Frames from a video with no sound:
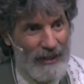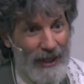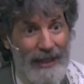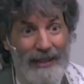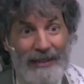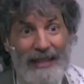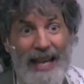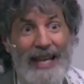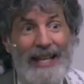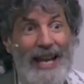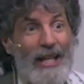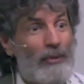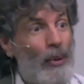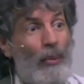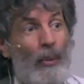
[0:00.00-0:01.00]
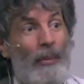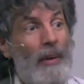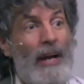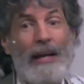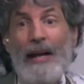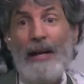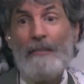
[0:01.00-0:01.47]
in a day and age where we
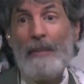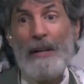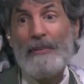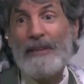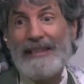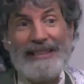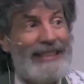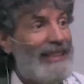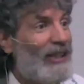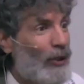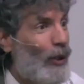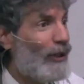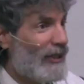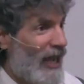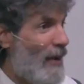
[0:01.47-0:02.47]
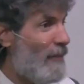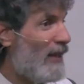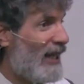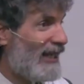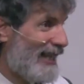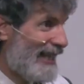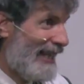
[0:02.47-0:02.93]
might be able to see the Lord coming
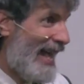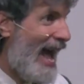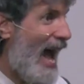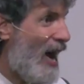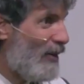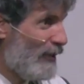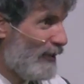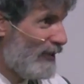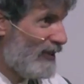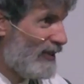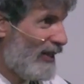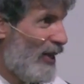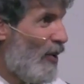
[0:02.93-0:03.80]
in the clouds.